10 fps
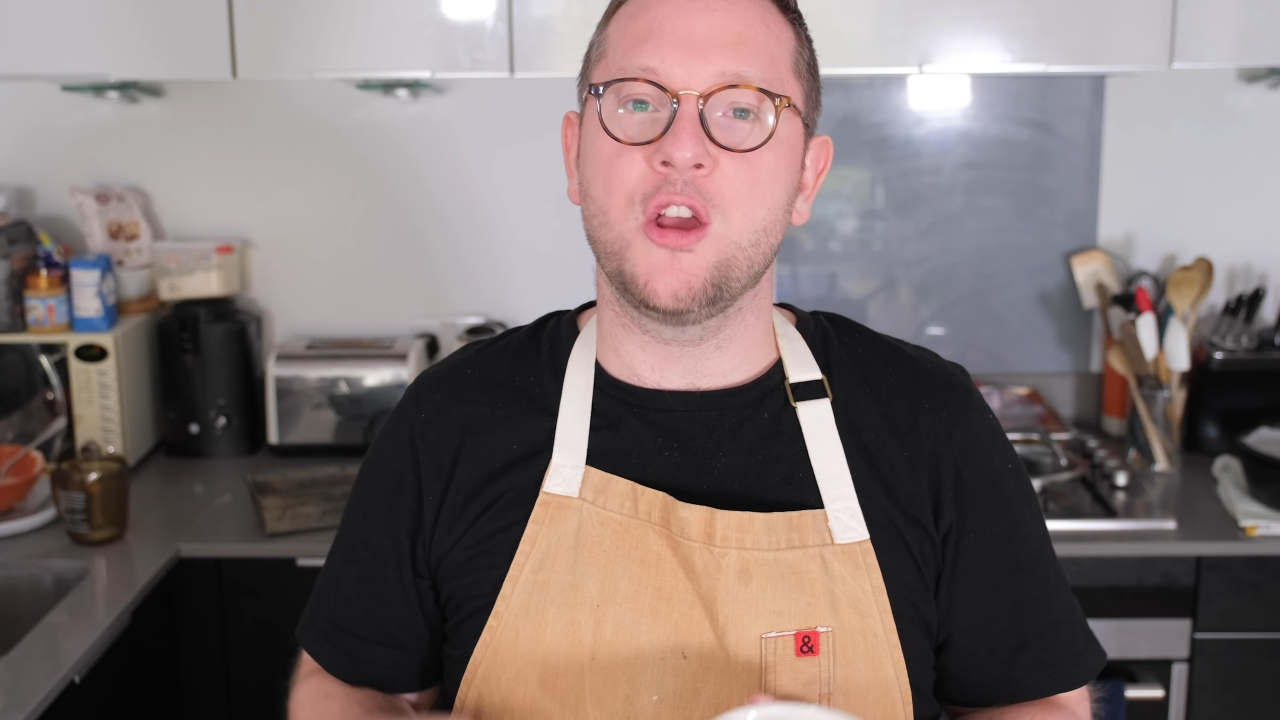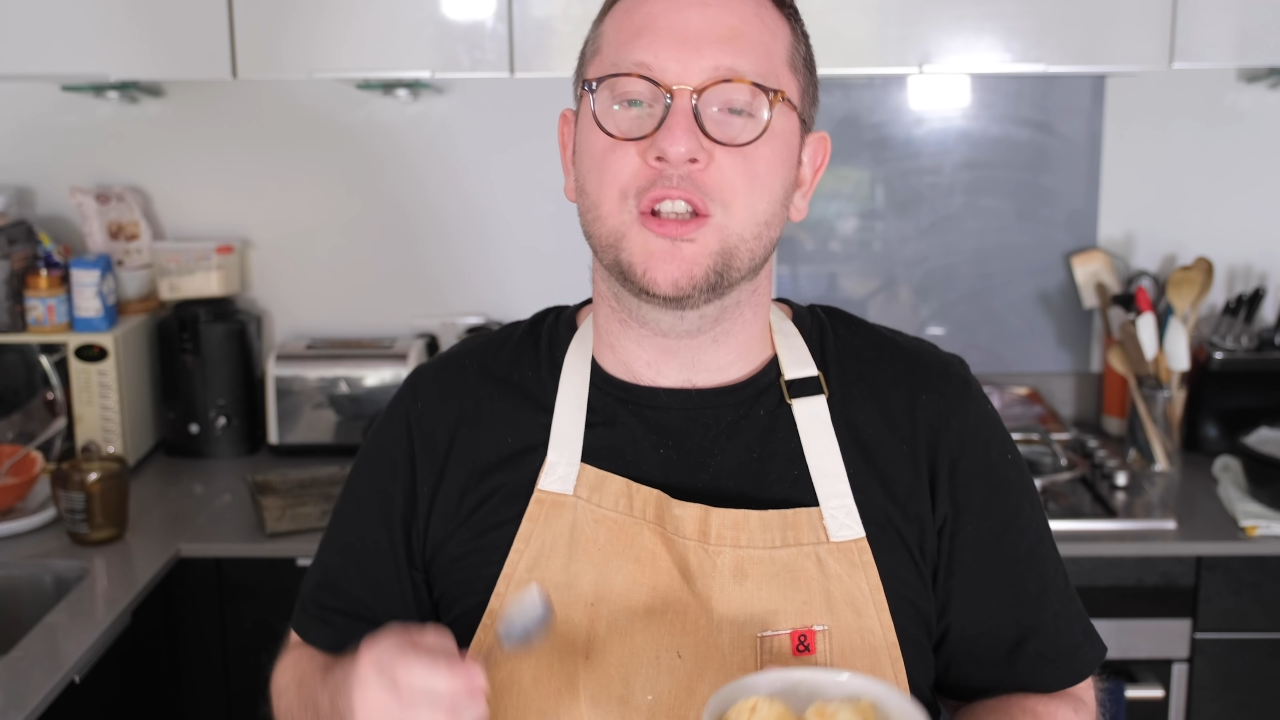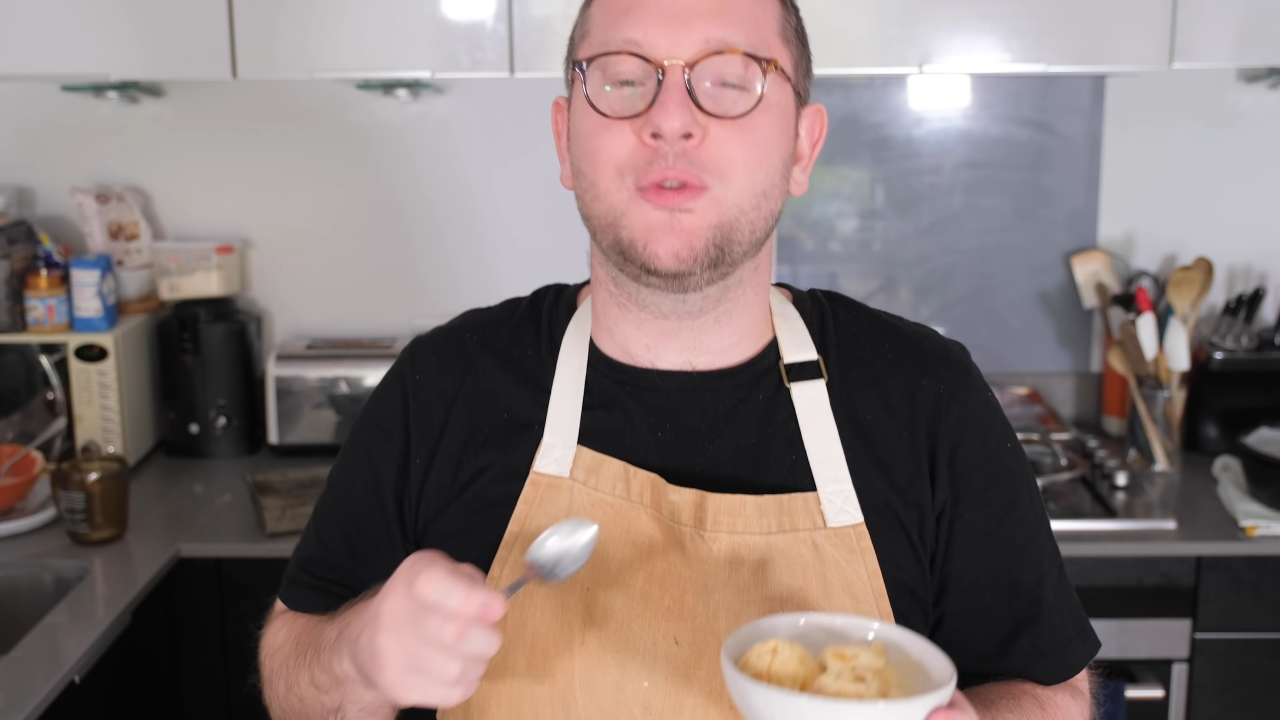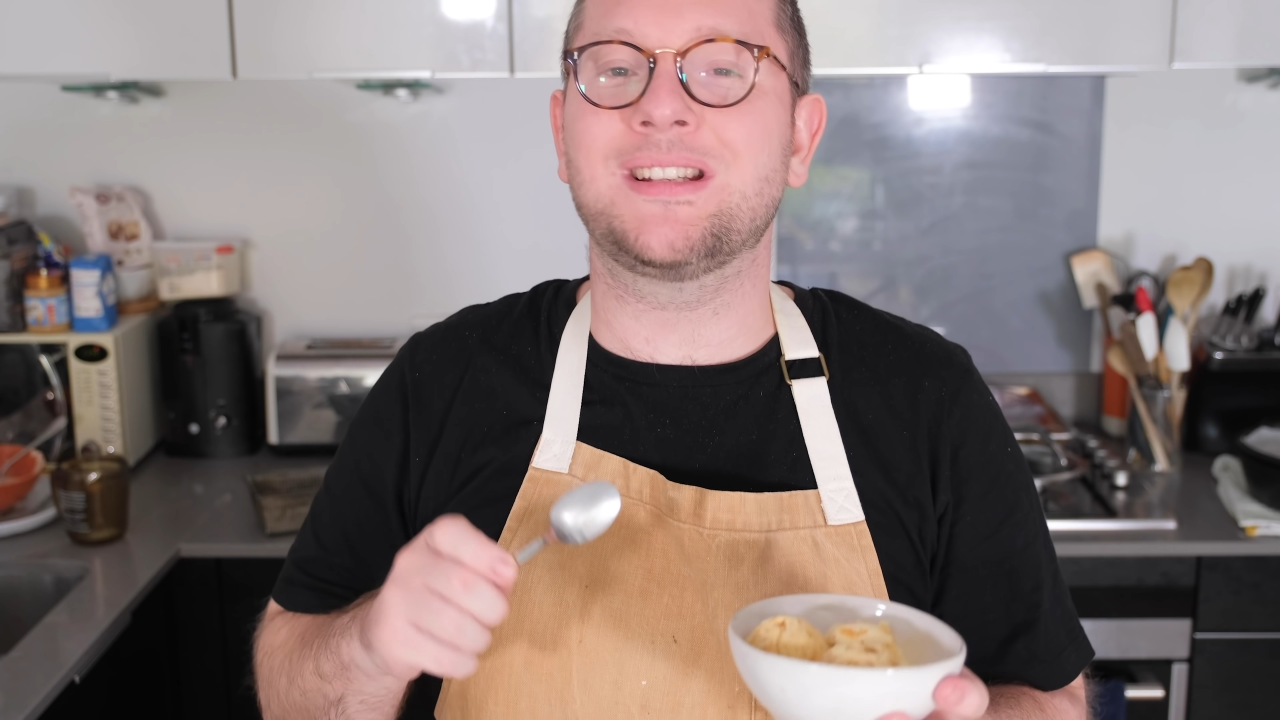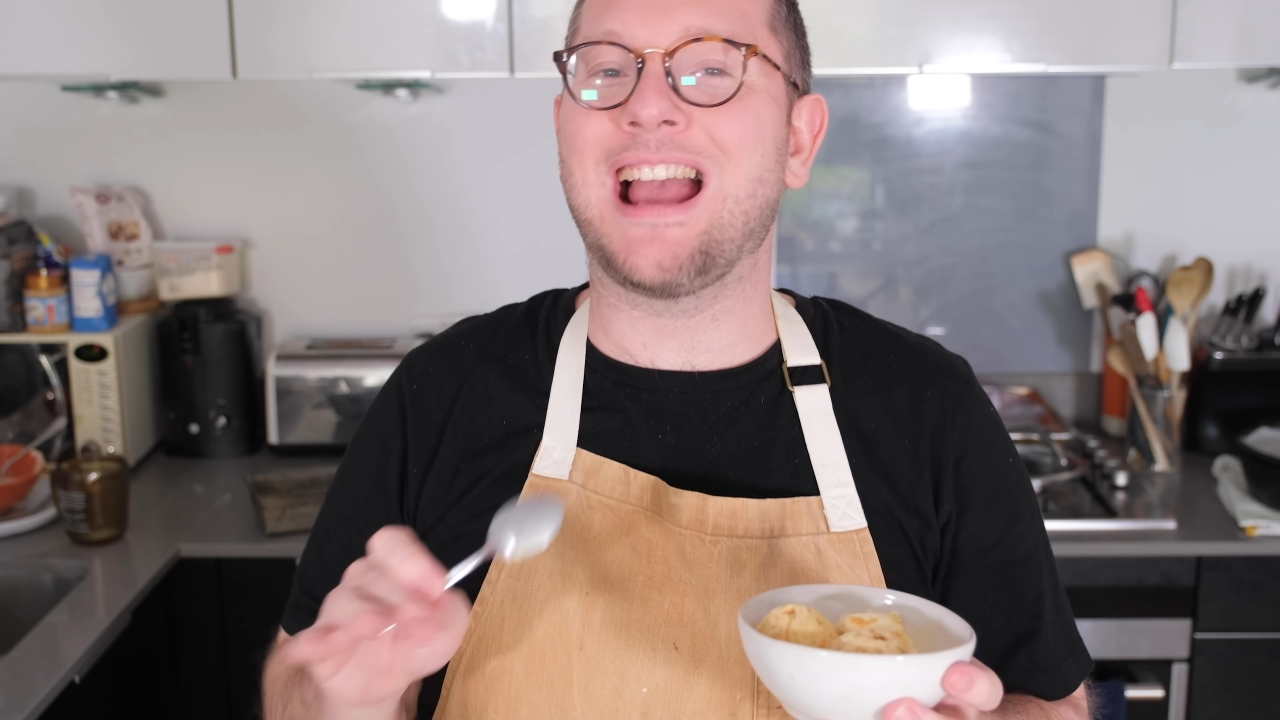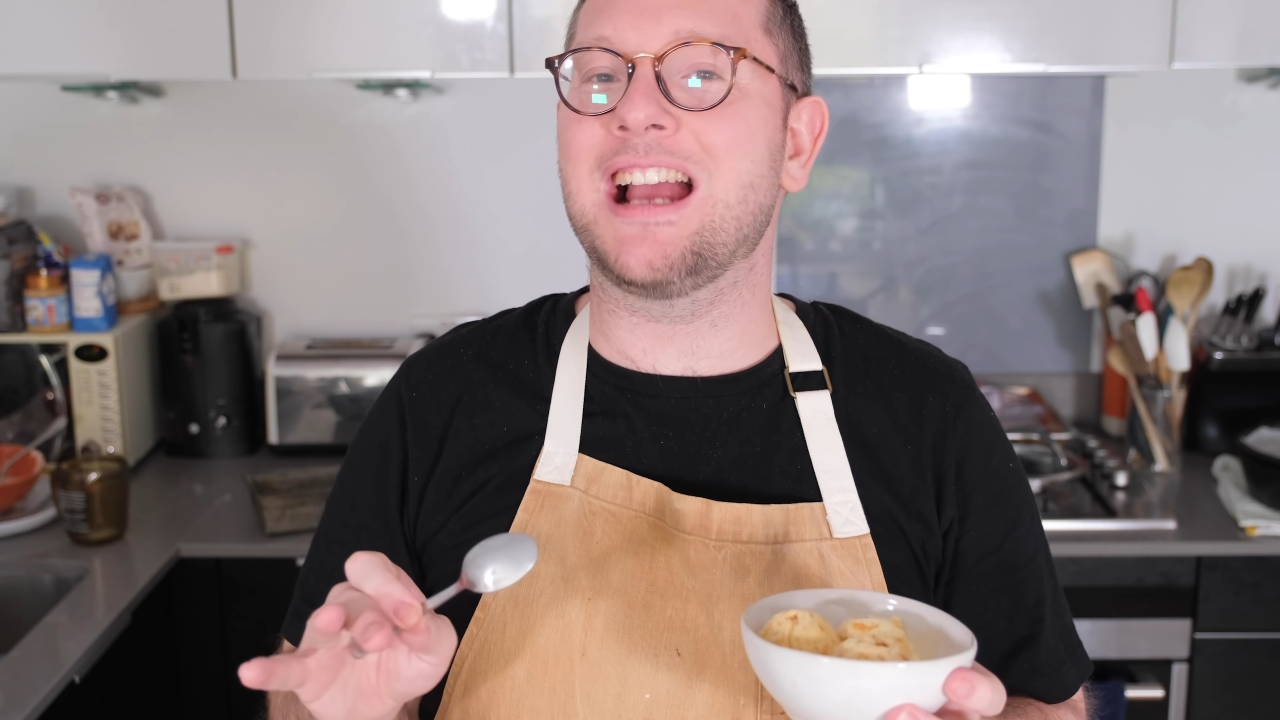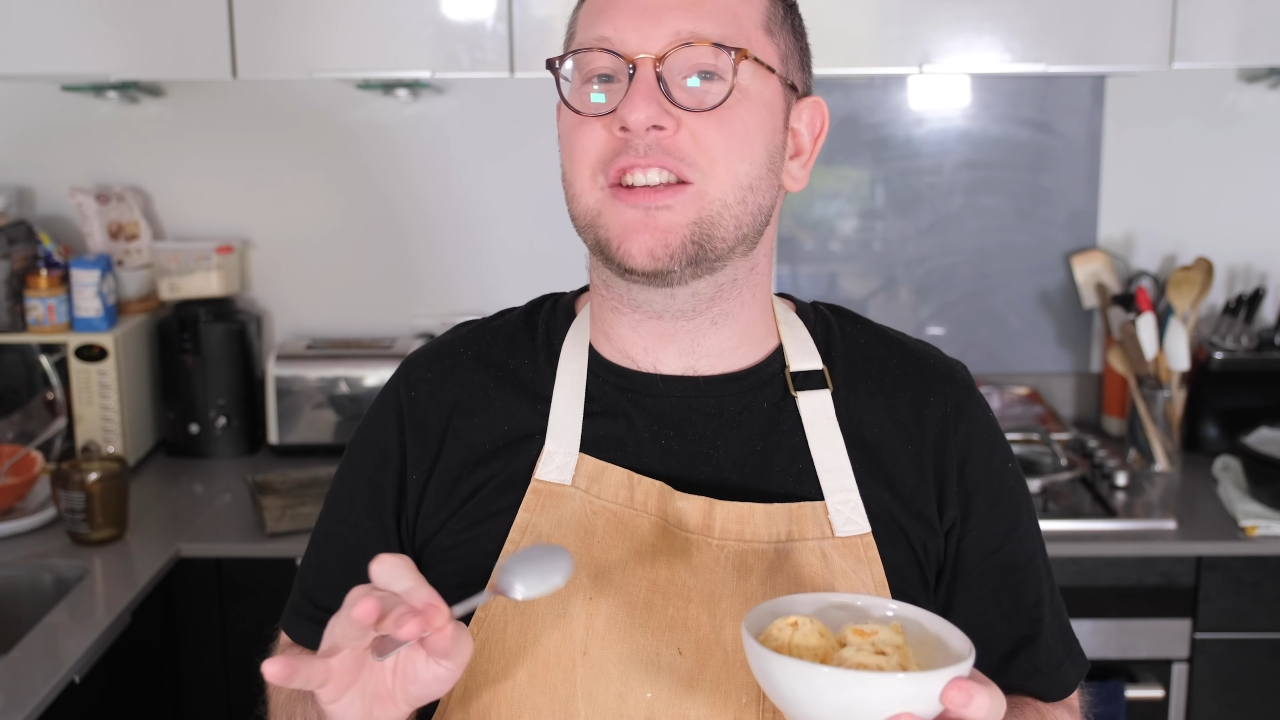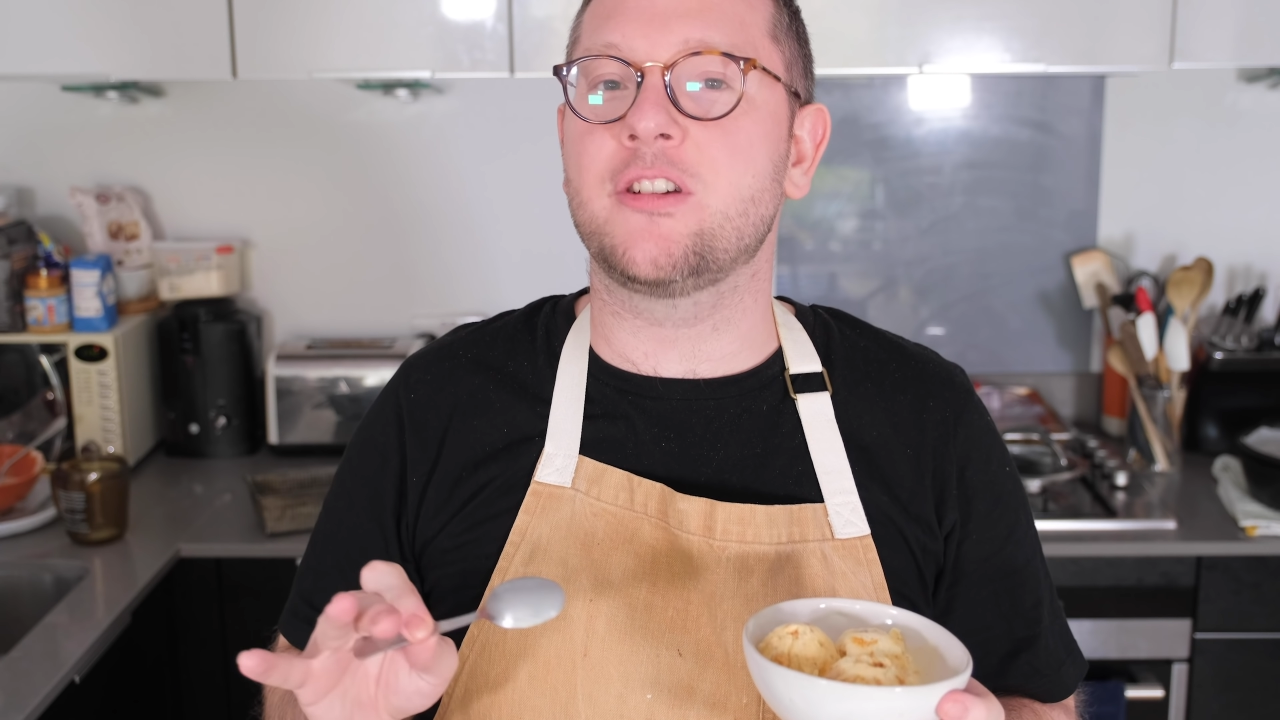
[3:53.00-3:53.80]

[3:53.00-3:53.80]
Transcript: So once the ice